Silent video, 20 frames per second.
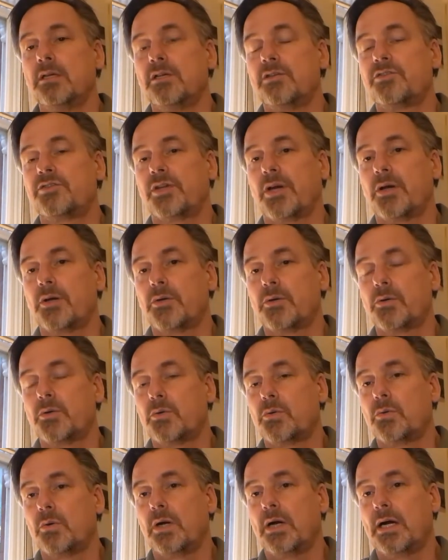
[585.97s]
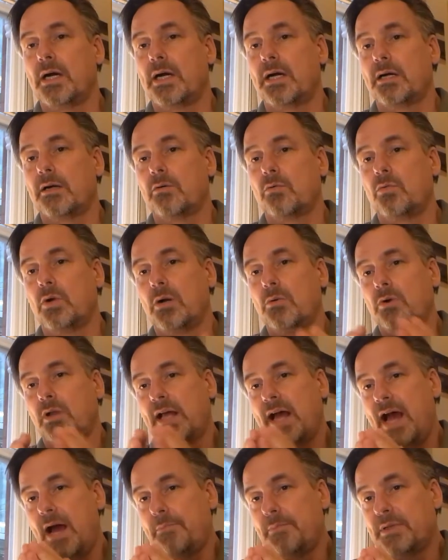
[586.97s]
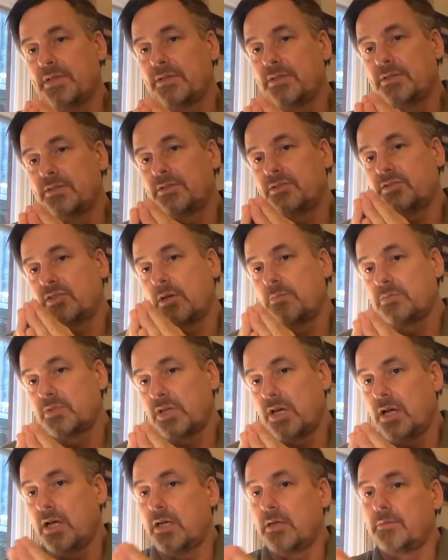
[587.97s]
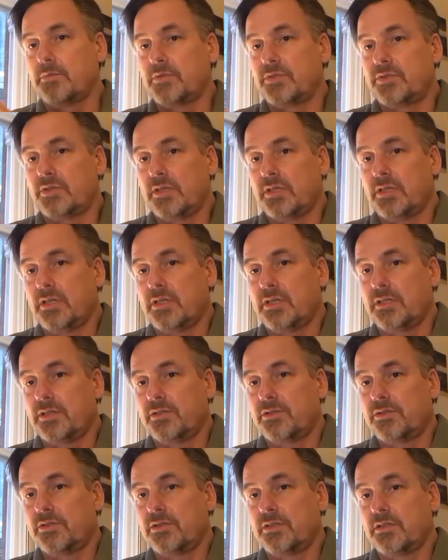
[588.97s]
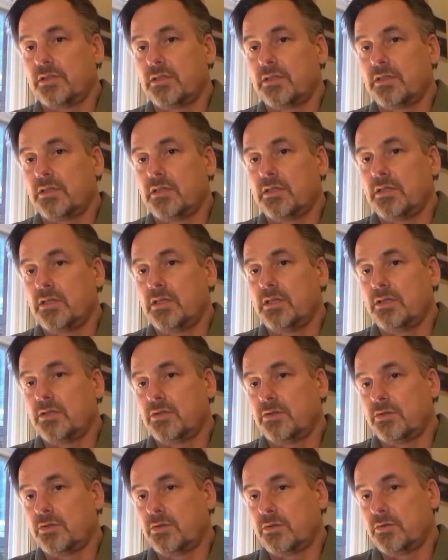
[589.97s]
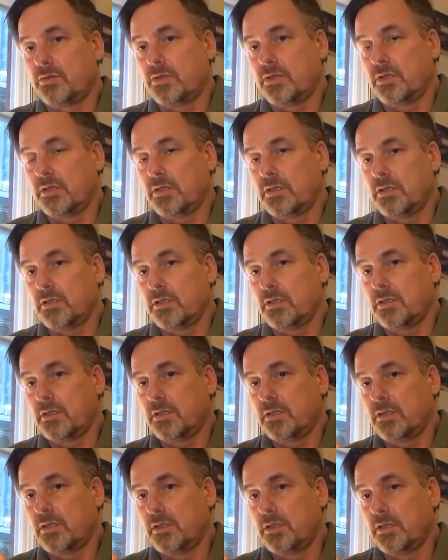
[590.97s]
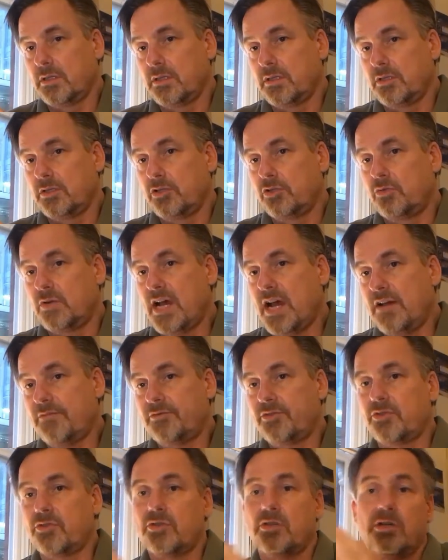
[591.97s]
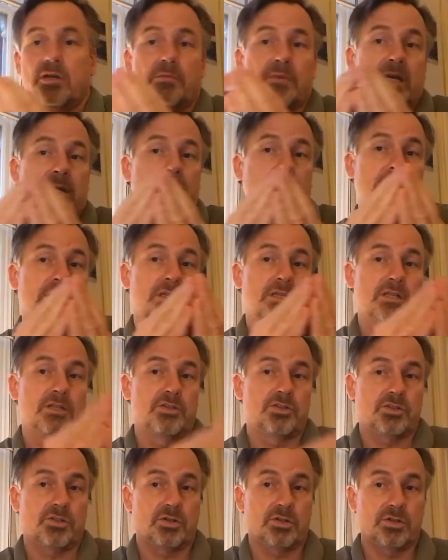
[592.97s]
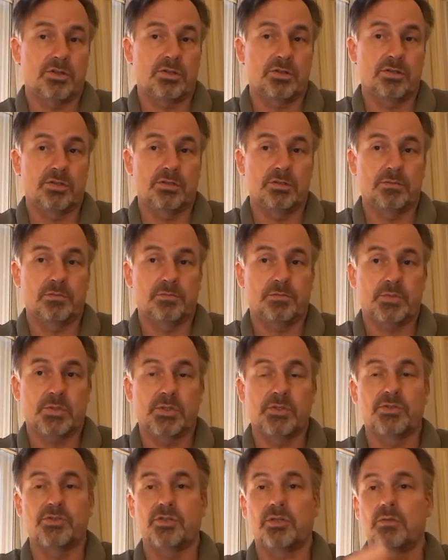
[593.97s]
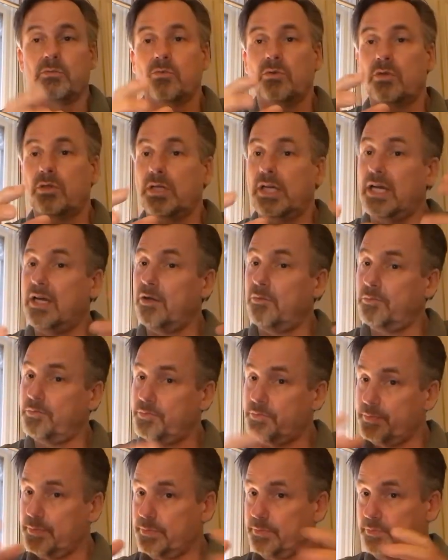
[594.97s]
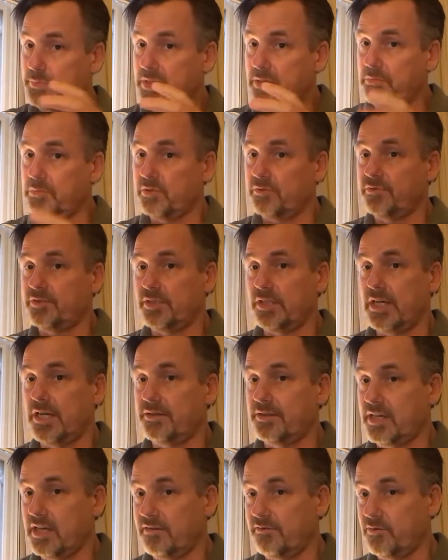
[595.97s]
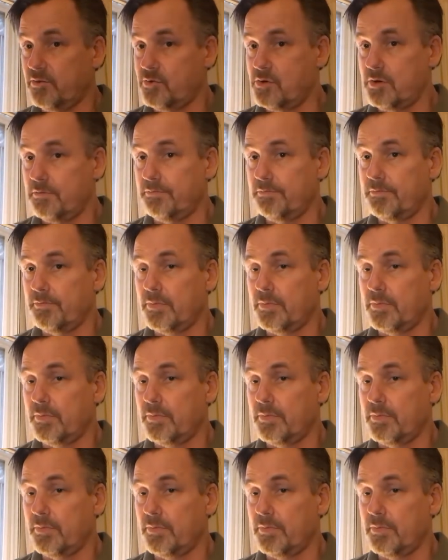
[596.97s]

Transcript: So uh, what will happen sometimes is either the the drafter or maybe an internal person will help people fill out that form.